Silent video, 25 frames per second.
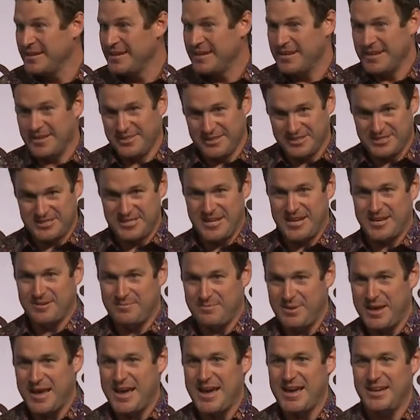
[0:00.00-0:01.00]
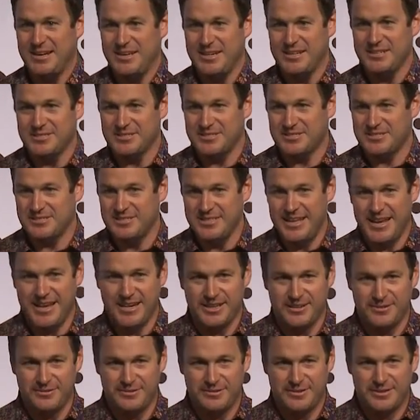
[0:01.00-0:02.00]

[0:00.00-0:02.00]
and the second part is negative.